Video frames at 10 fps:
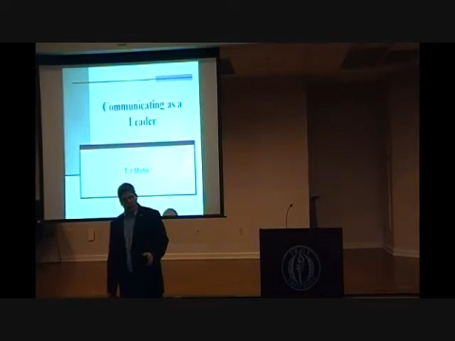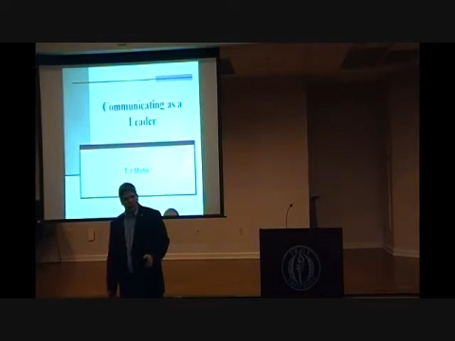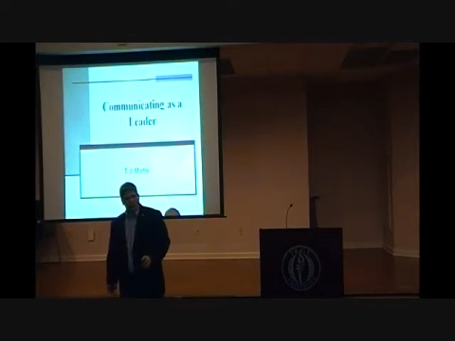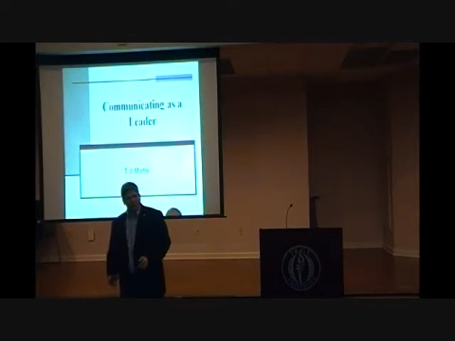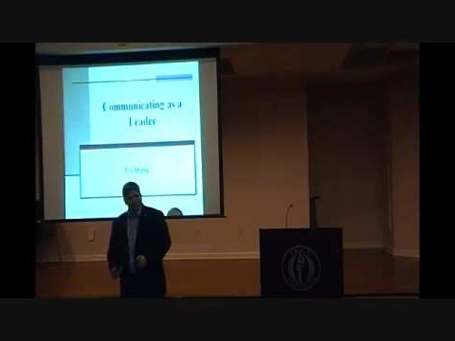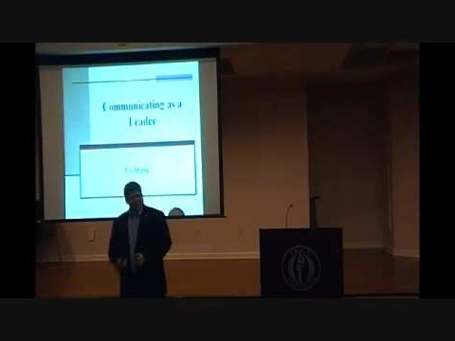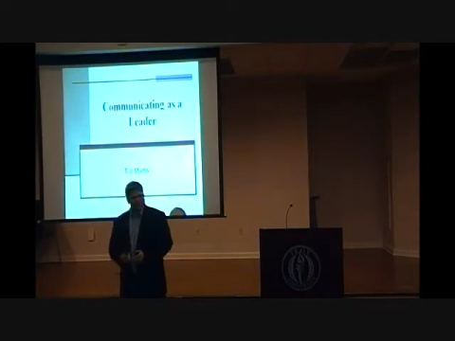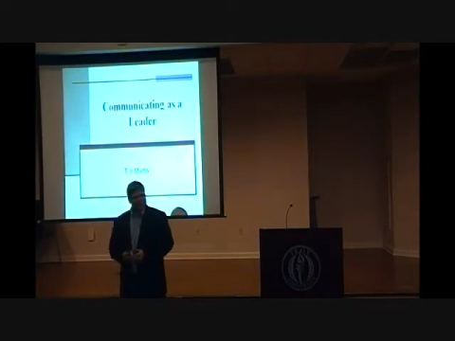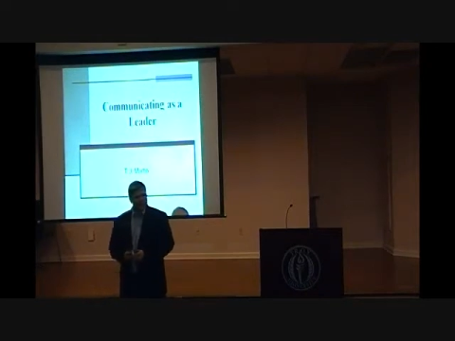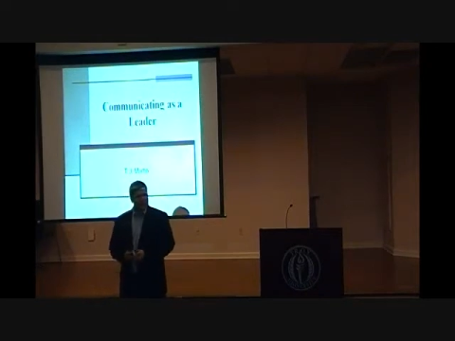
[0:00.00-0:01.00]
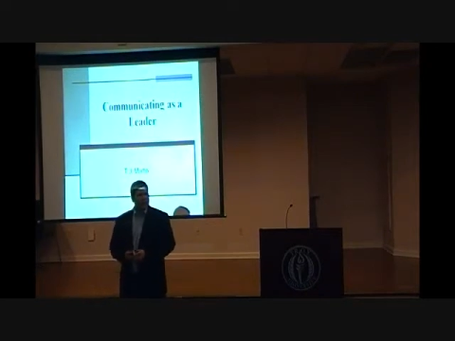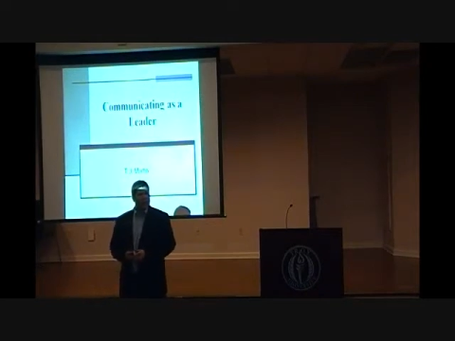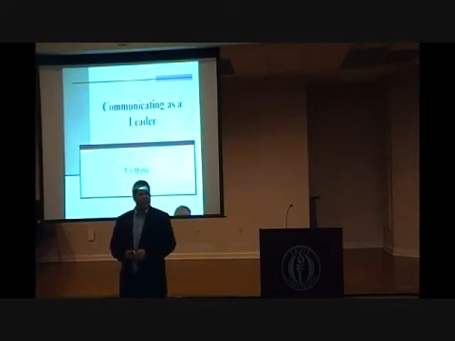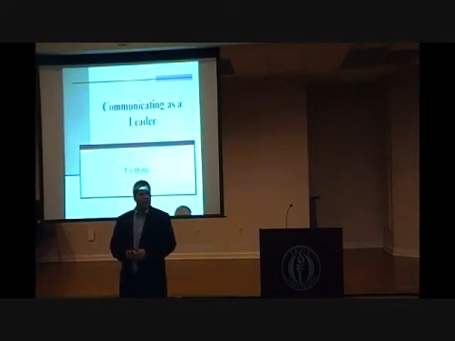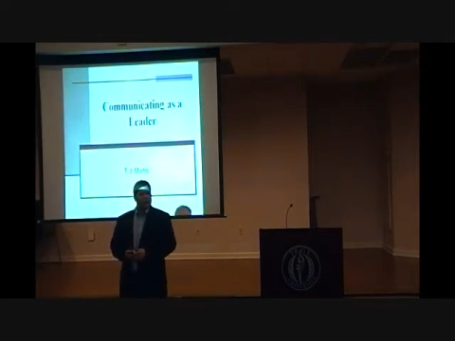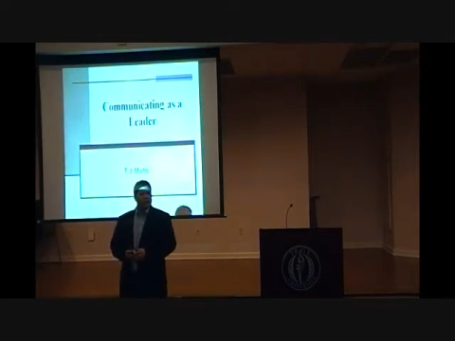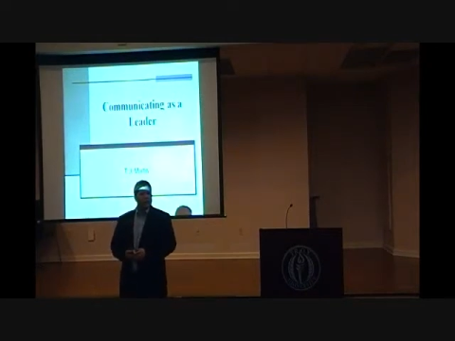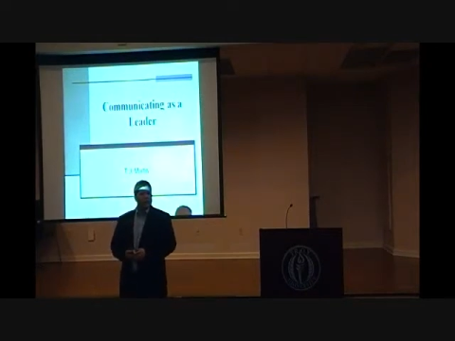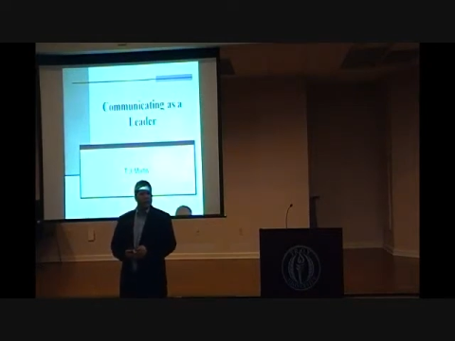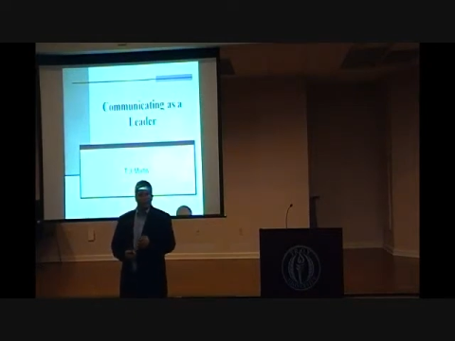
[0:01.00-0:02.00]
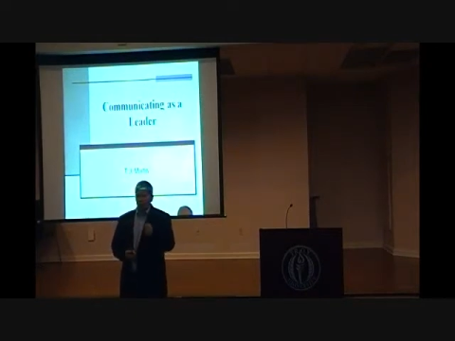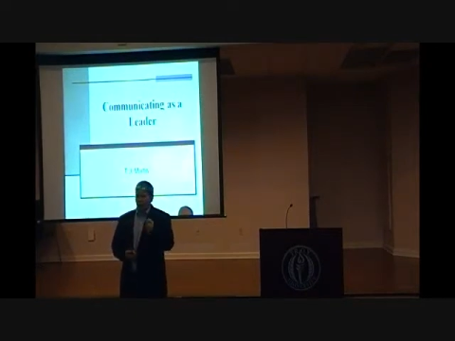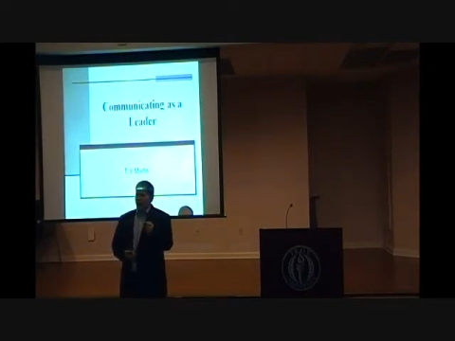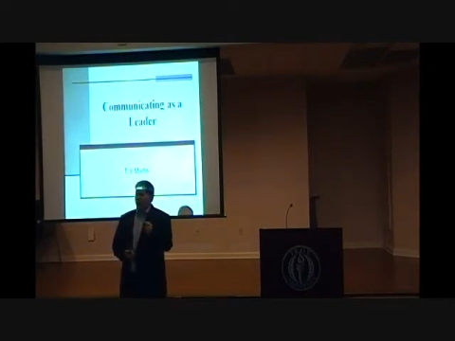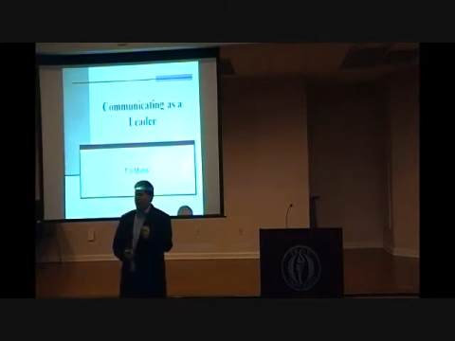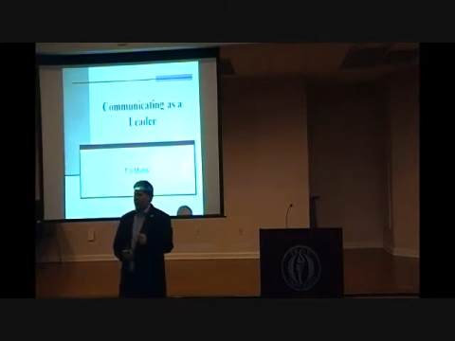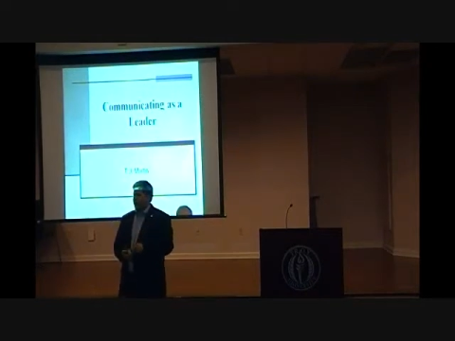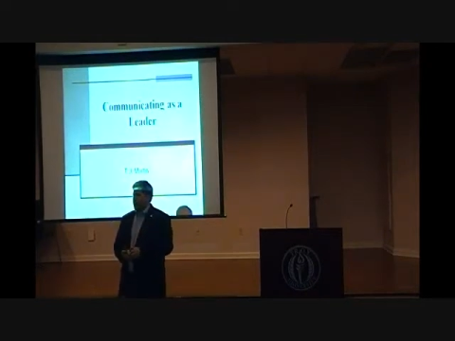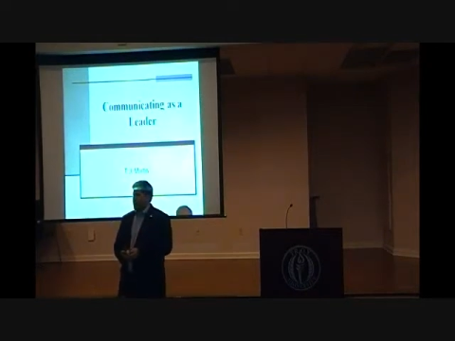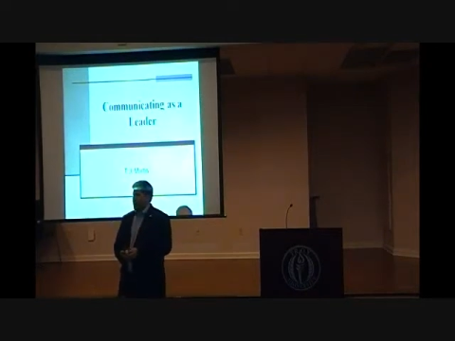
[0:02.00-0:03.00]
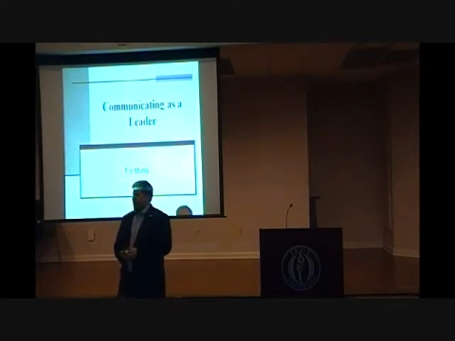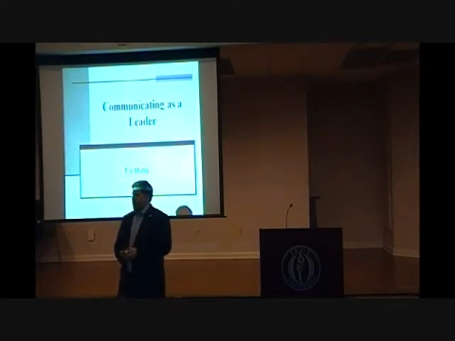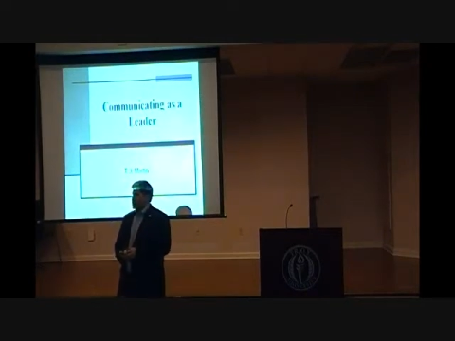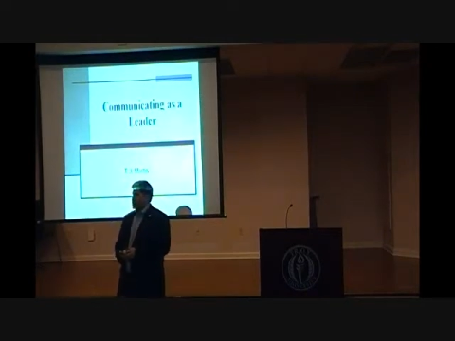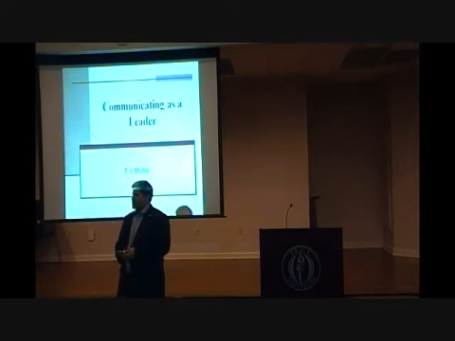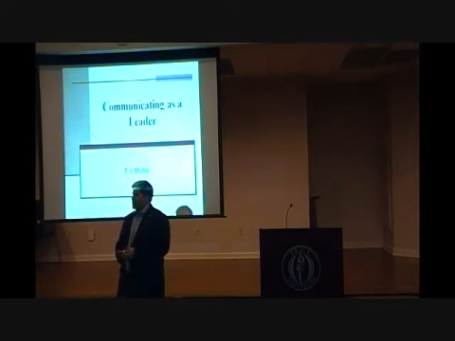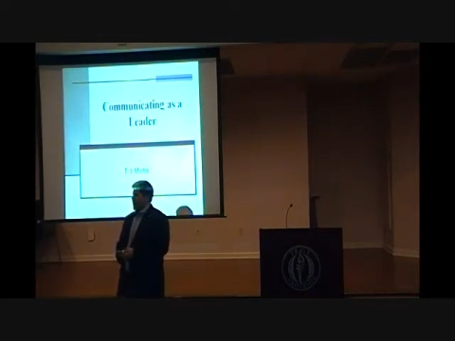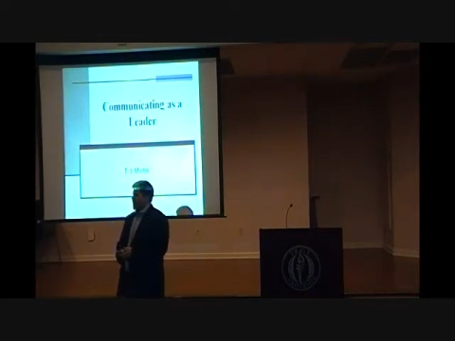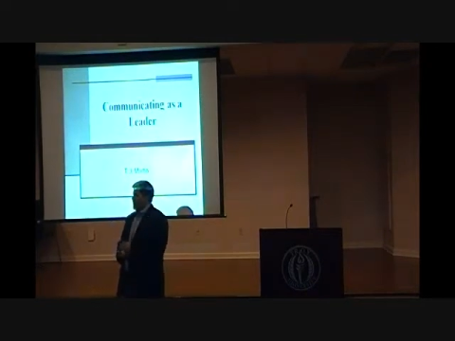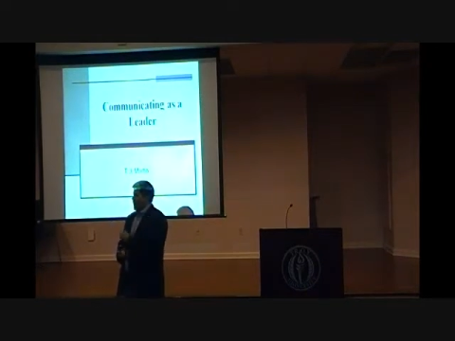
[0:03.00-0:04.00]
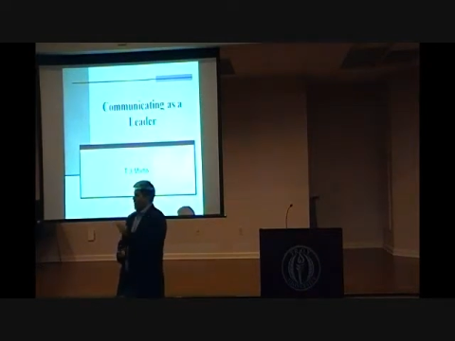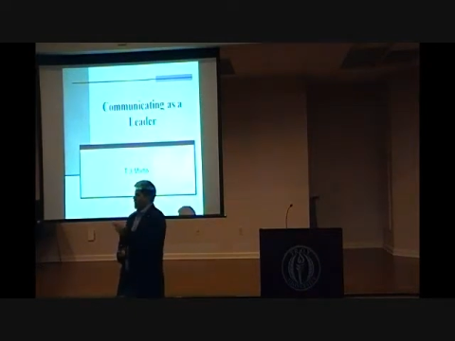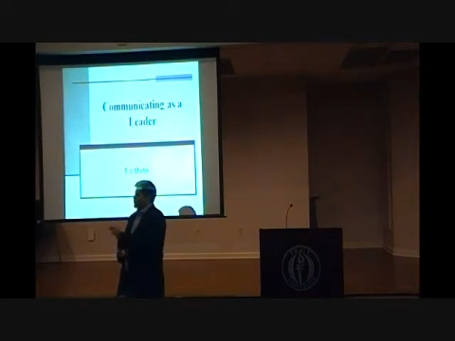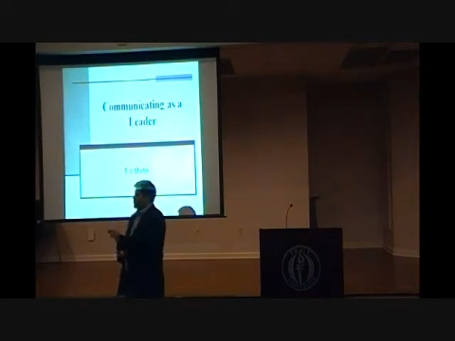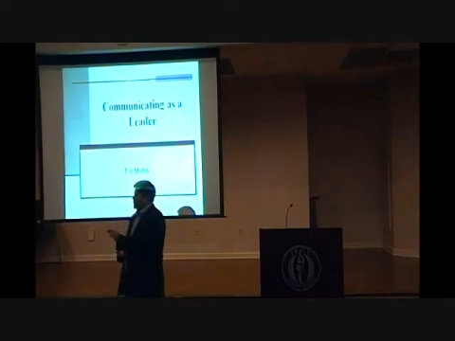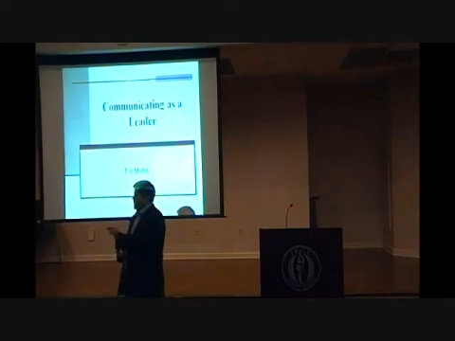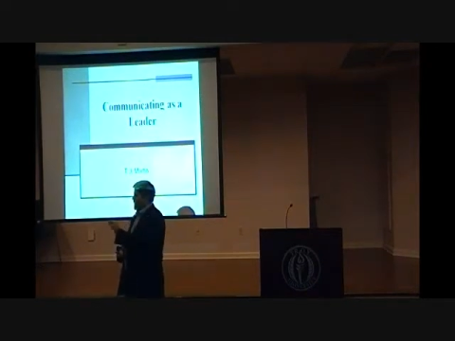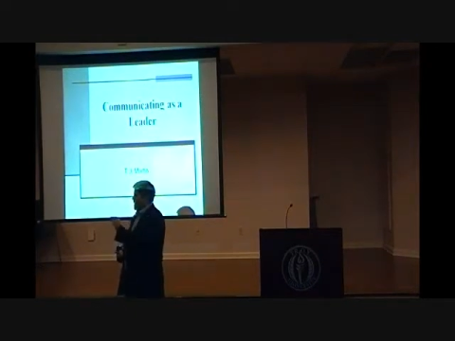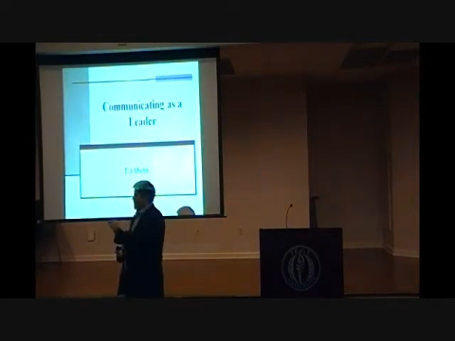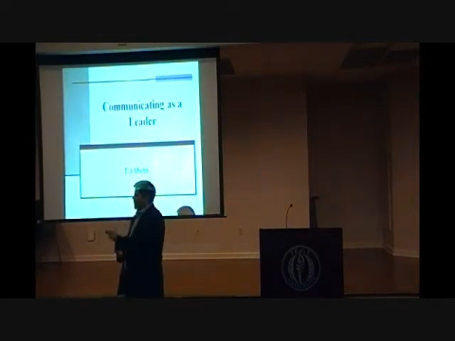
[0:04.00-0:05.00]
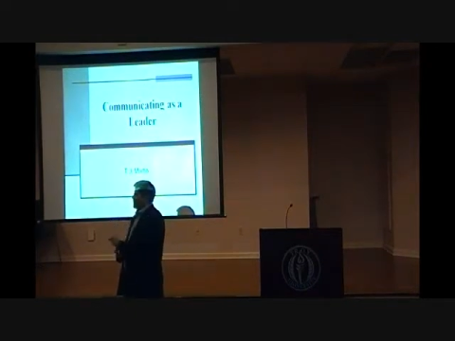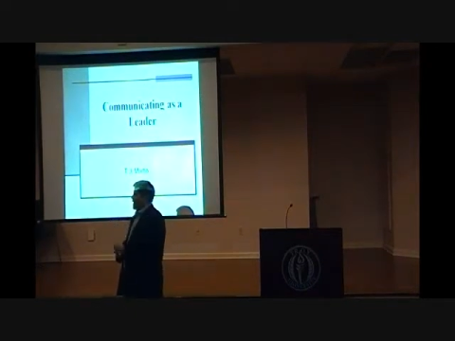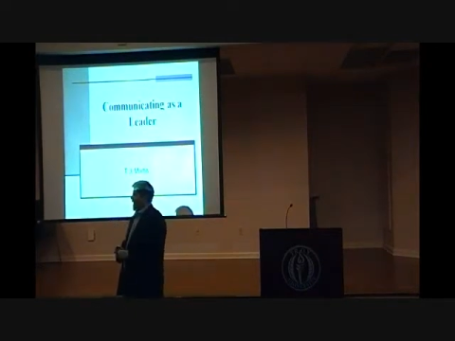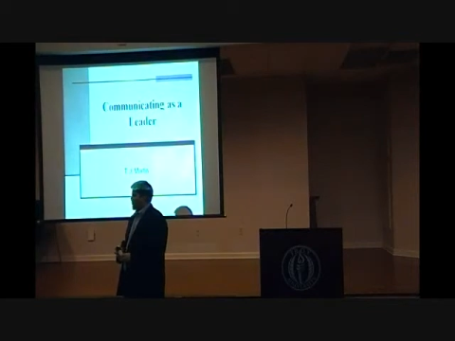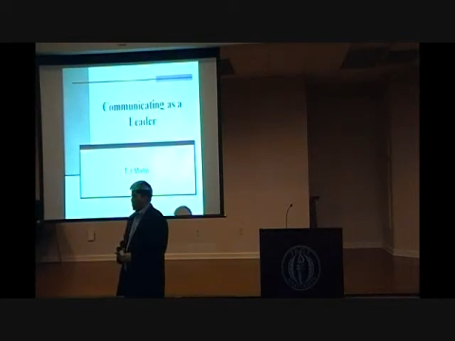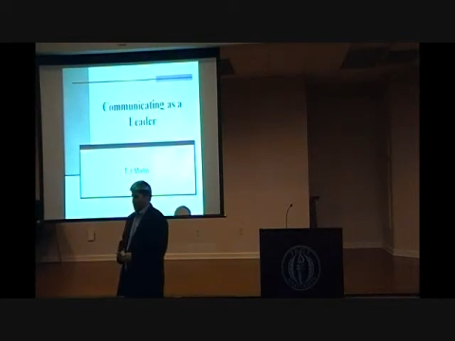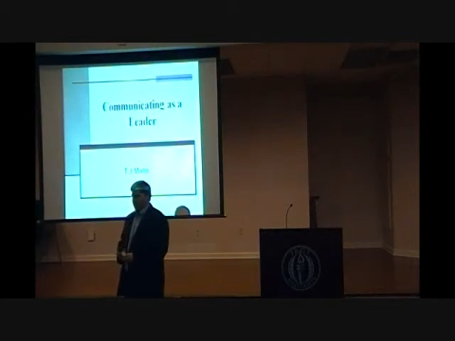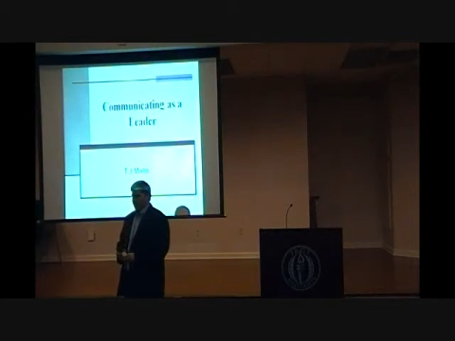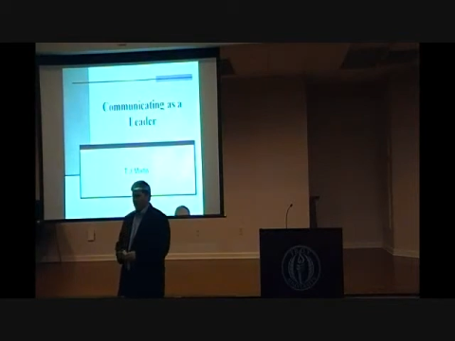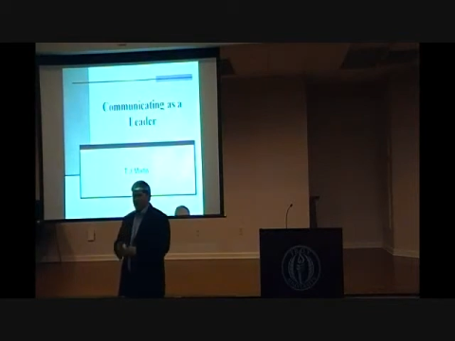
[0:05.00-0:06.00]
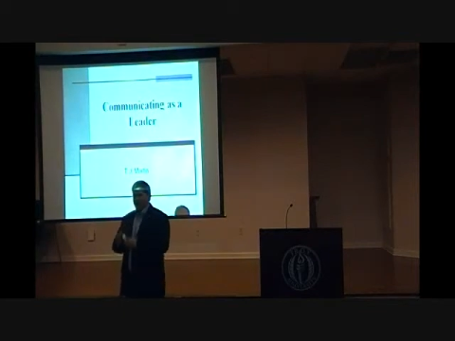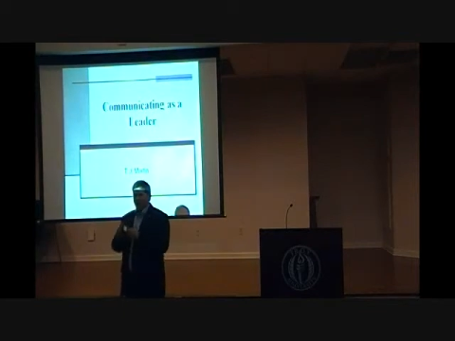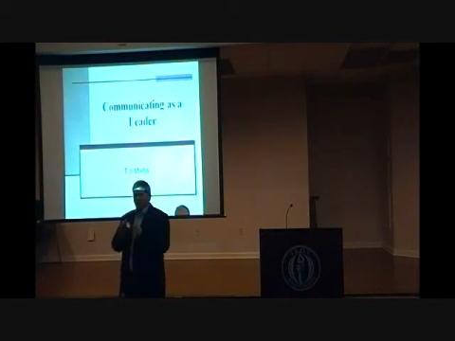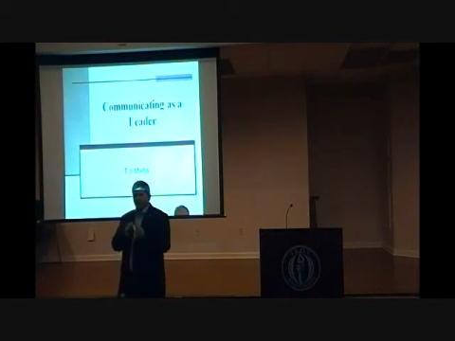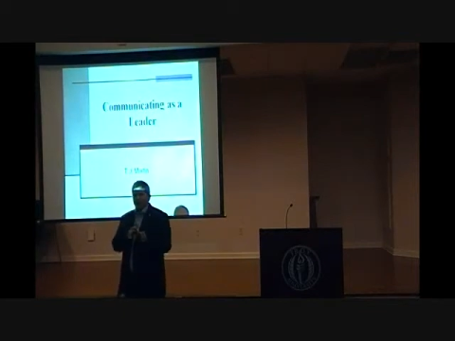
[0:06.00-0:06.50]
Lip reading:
Nobody's mouth can be seen.